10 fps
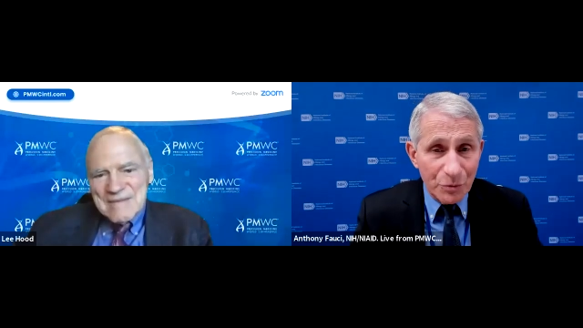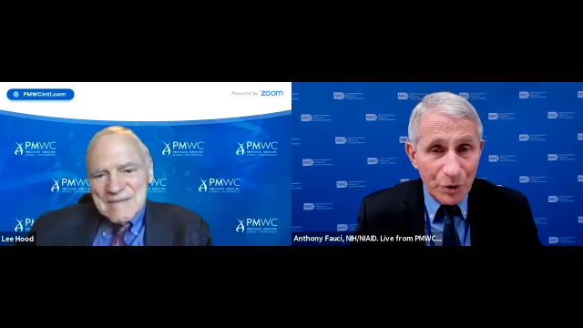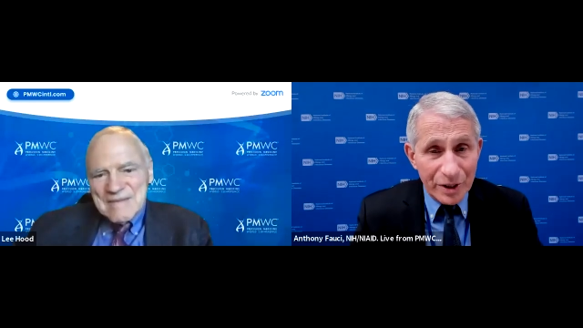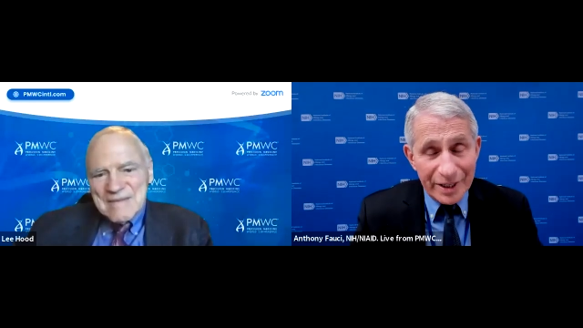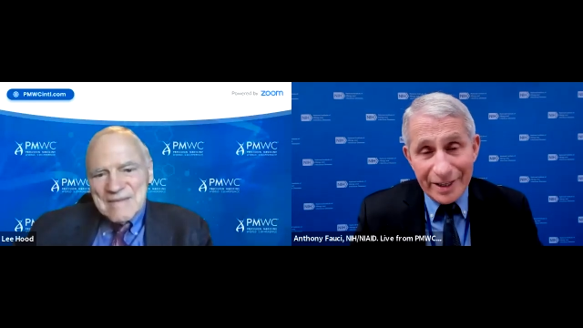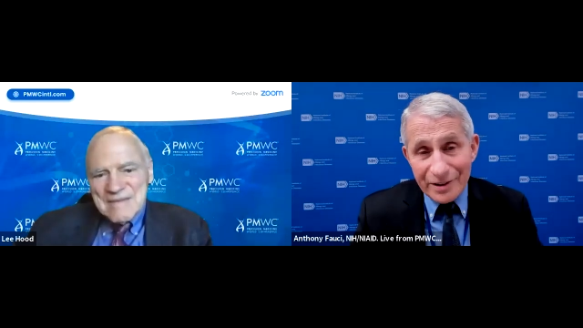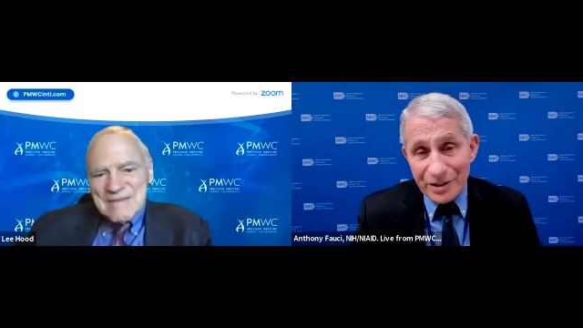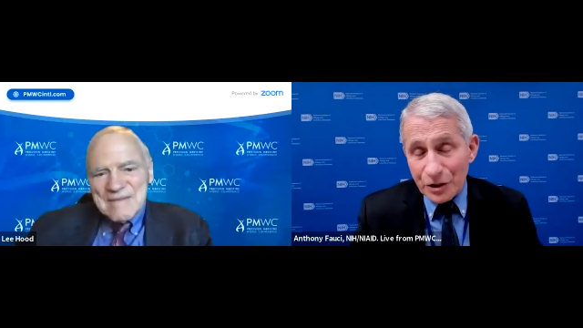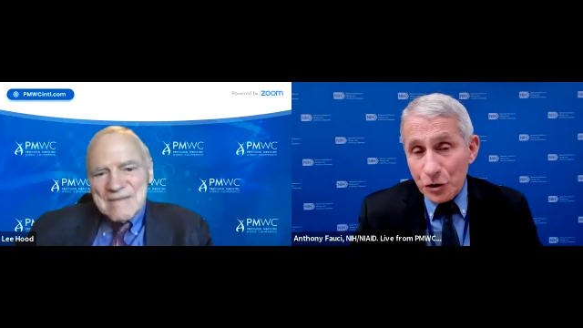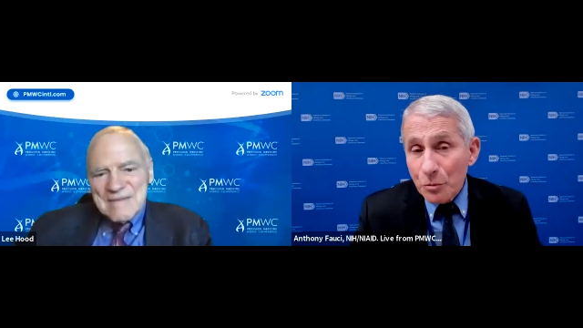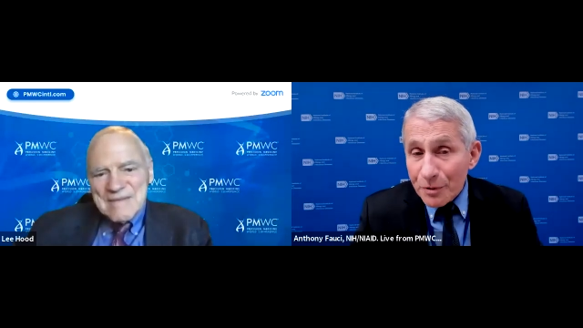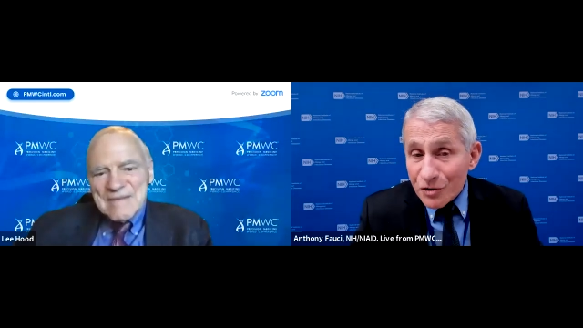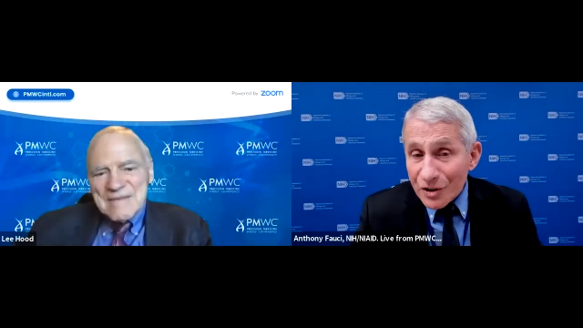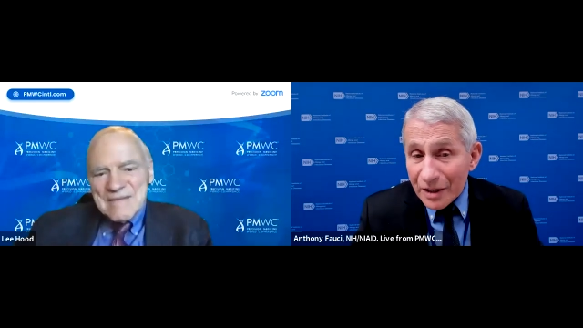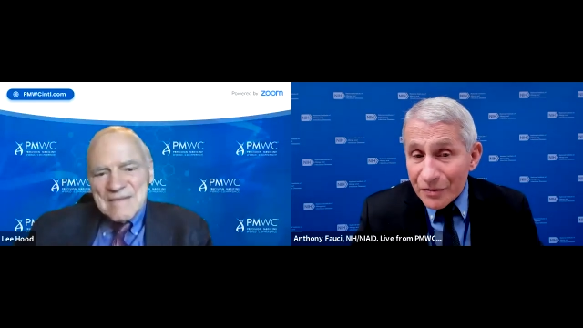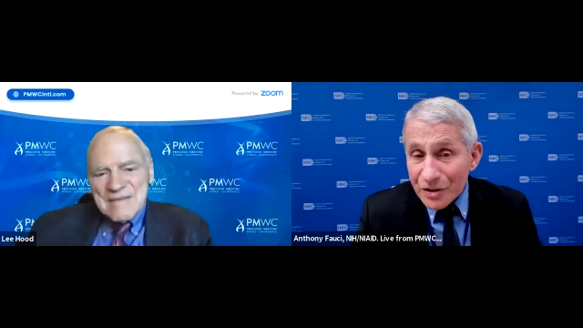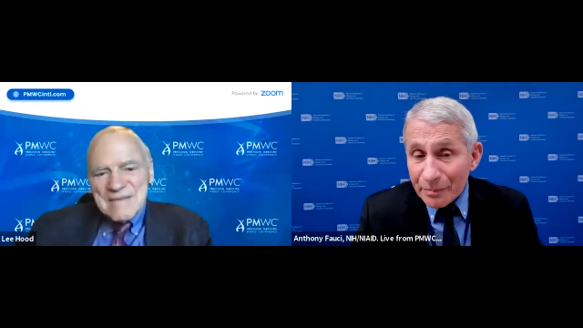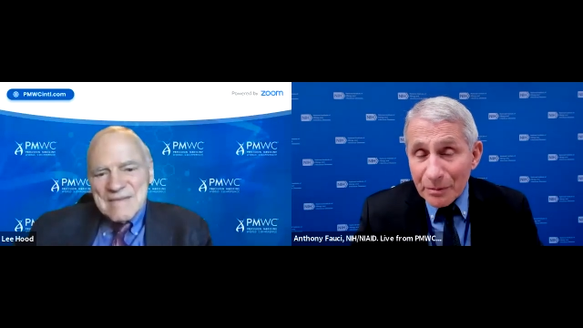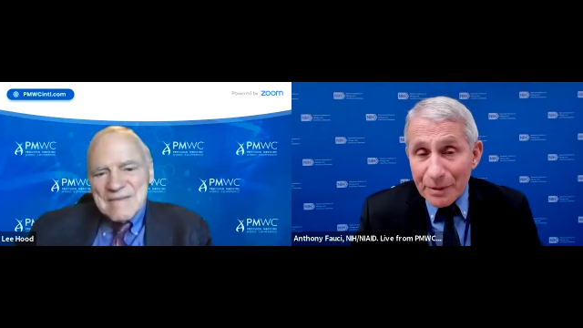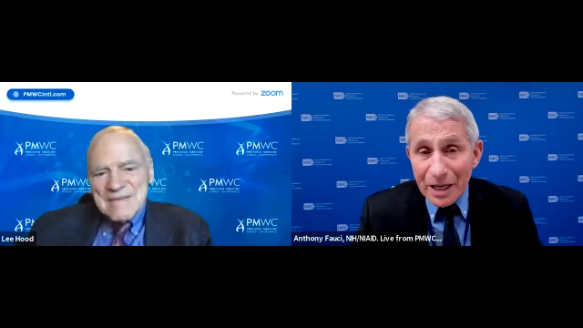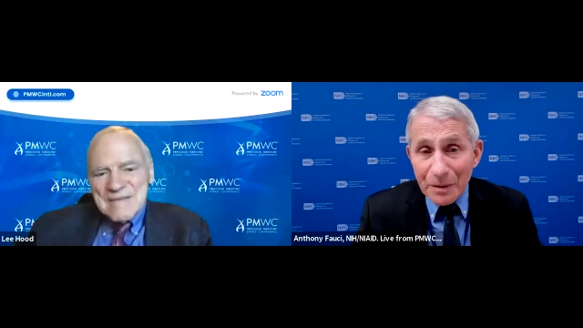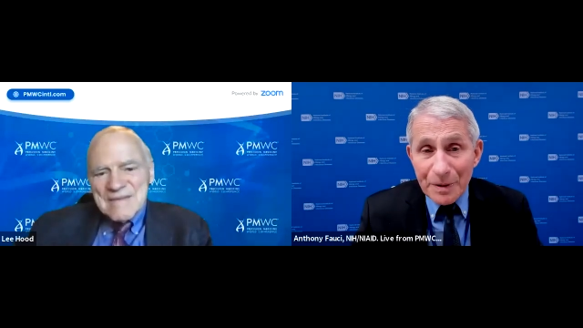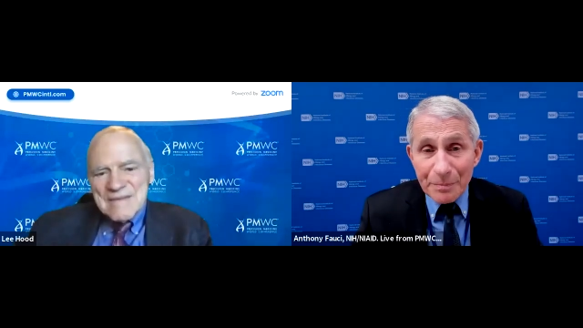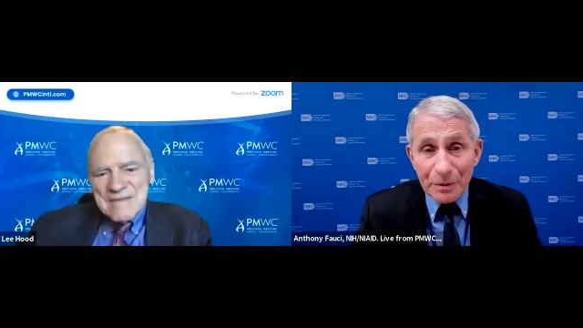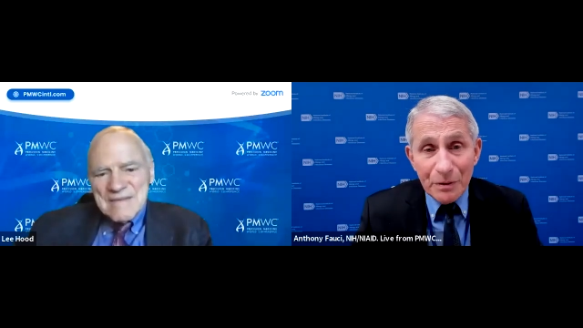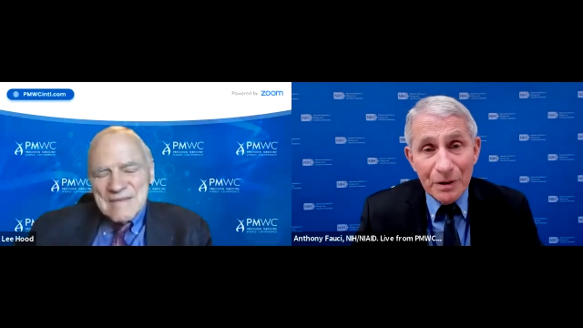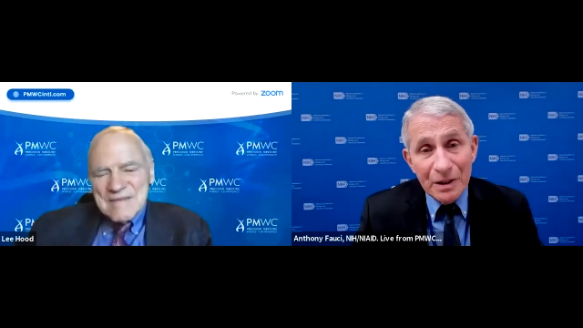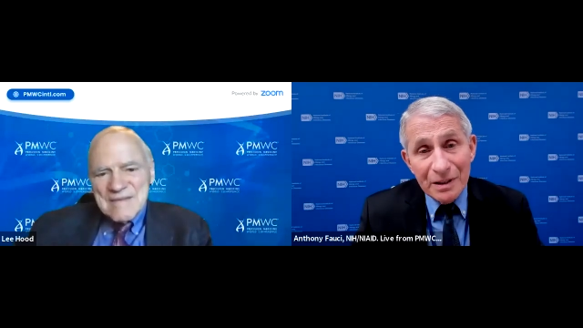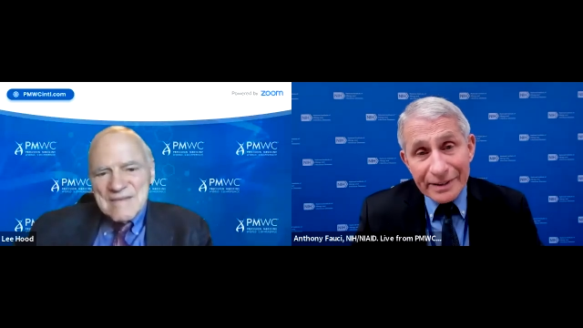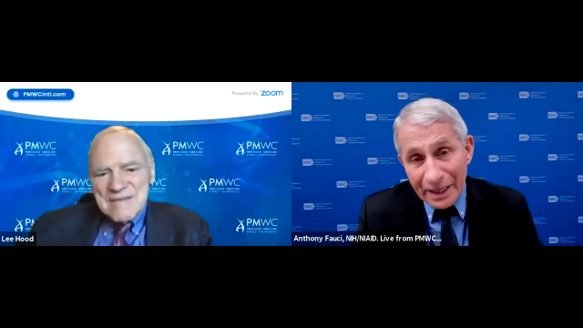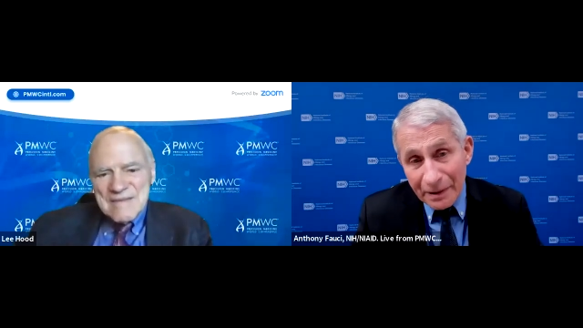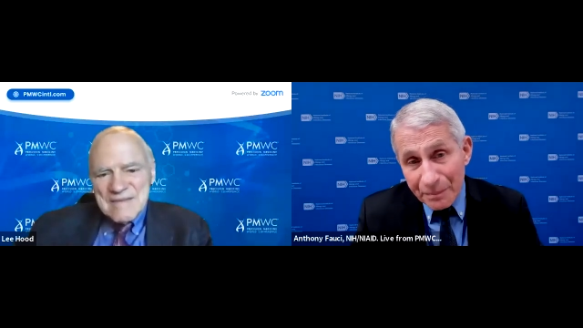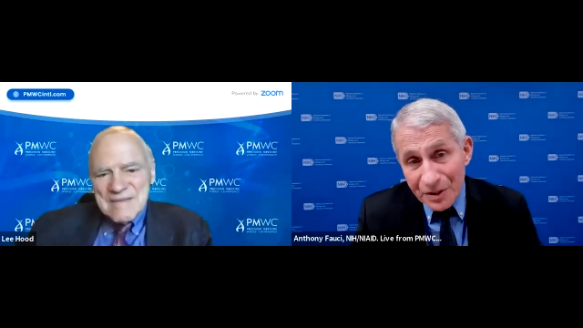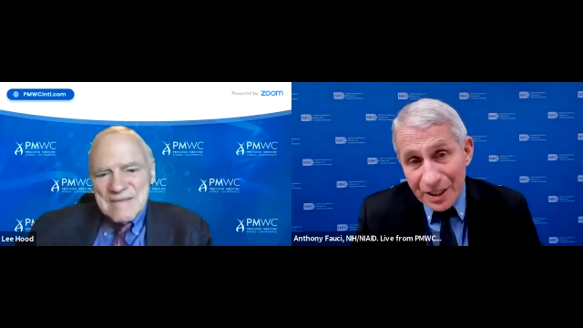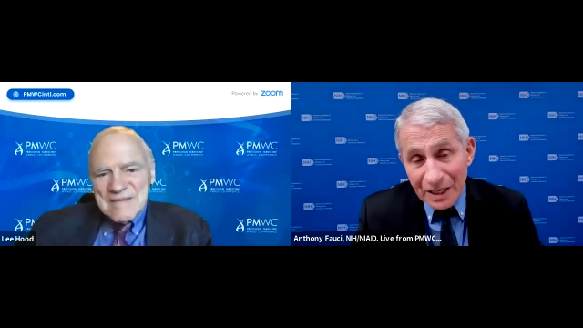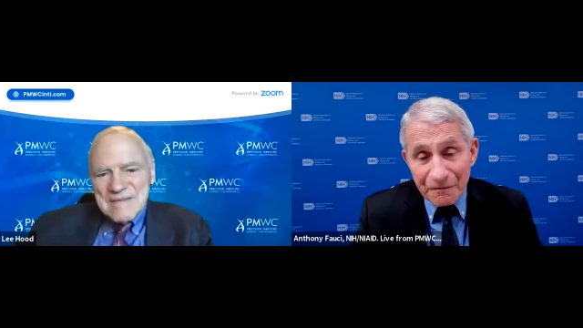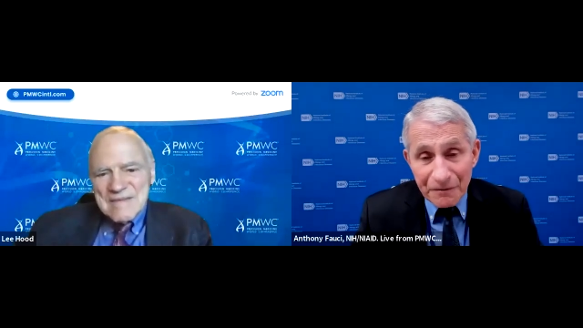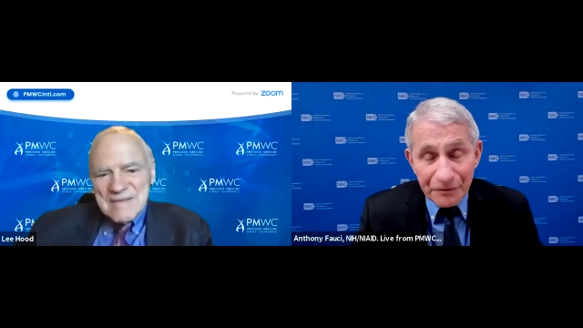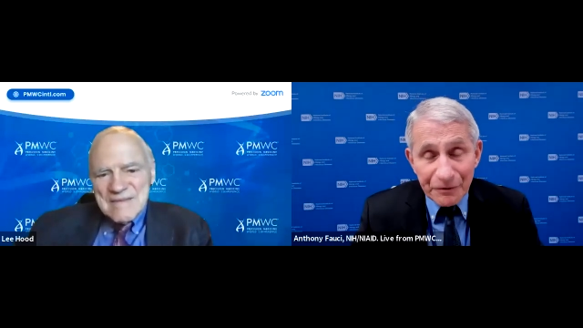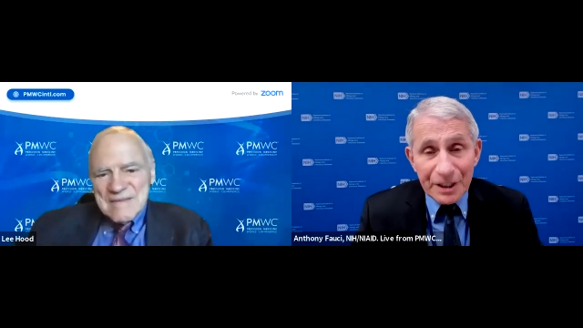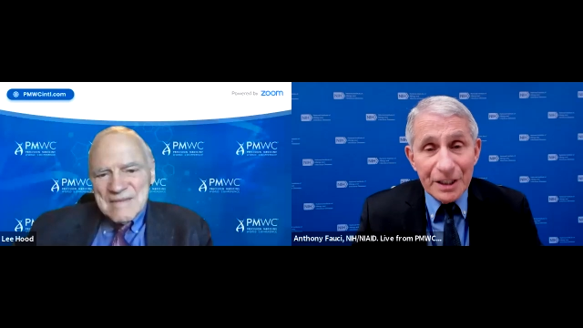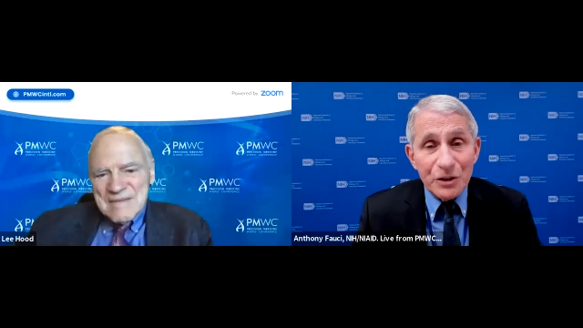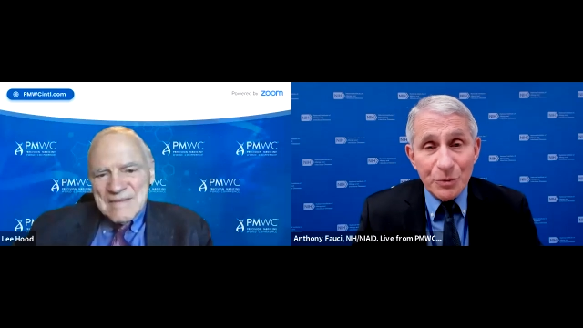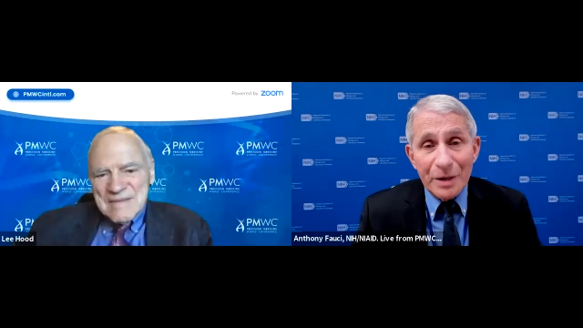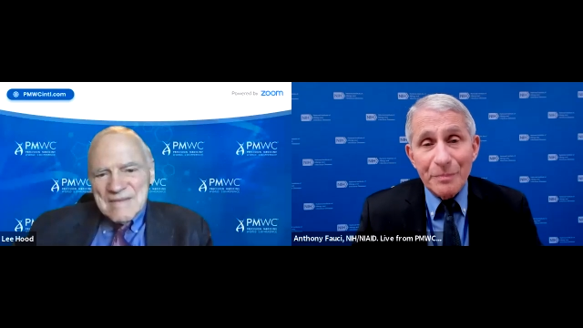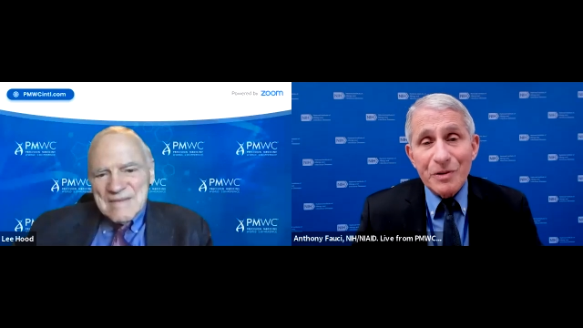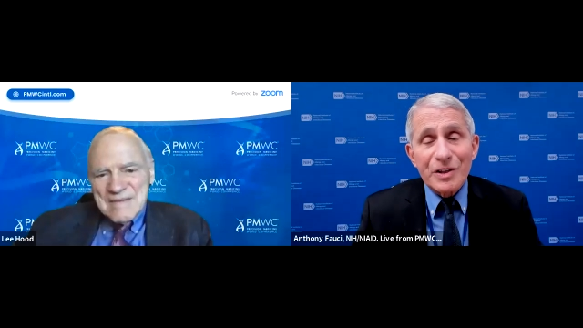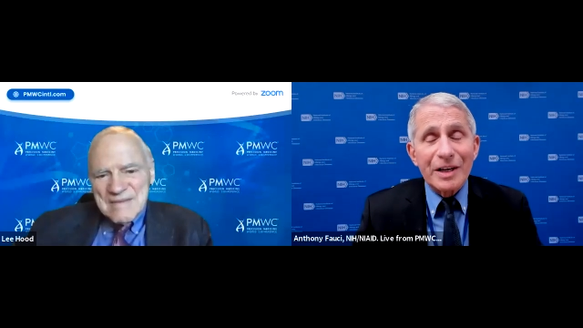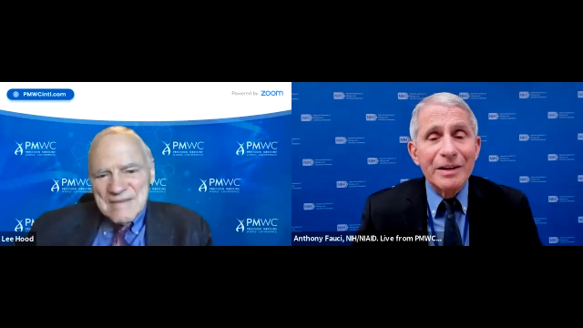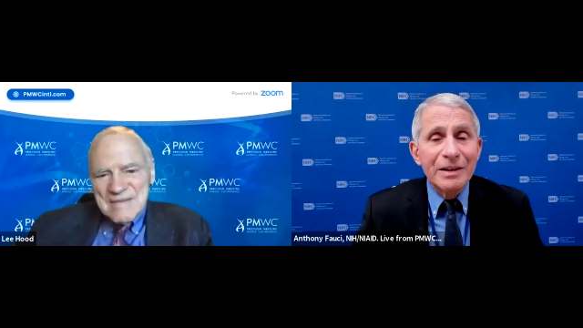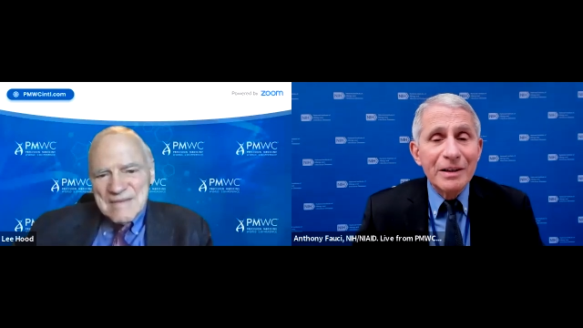Speaker 1: What, is it 2% of symptomatic people, 10%, 15, 20%?